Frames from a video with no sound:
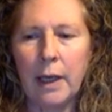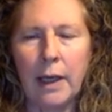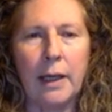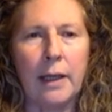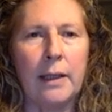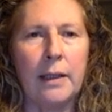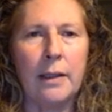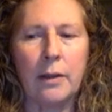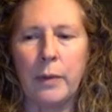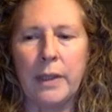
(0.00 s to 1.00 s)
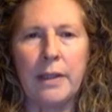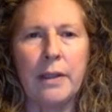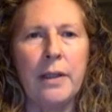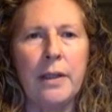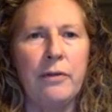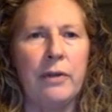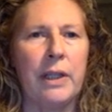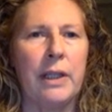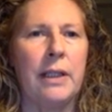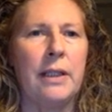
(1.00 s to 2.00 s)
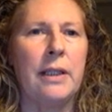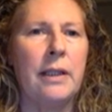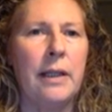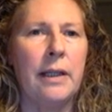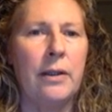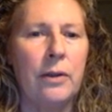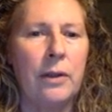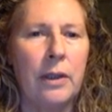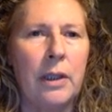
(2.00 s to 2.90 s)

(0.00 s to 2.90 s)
and we search for that. Now